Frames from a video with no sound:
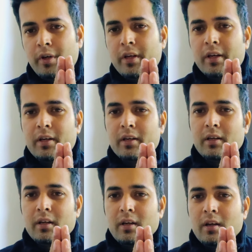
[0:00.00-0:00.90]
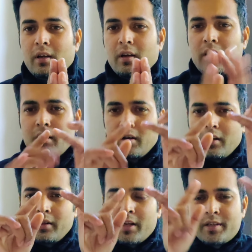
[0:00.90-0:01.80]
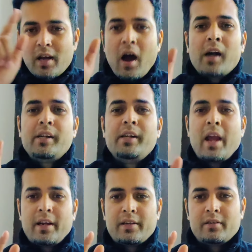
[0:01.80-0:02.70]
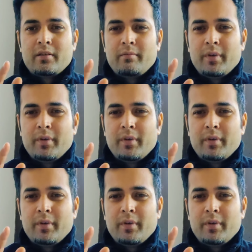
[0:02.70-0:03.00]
here there is an architect,